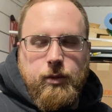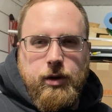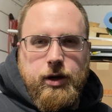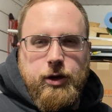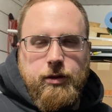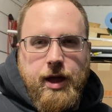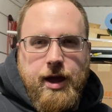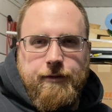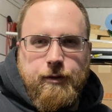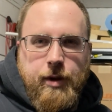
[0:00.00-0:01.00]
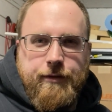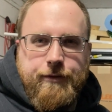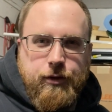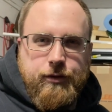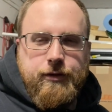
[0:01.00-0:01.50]
I wanted to do that for my
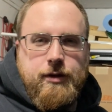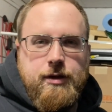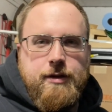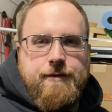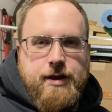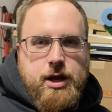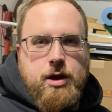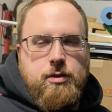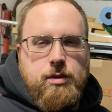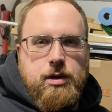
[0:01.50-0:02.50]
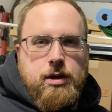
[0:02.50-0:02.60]
first video.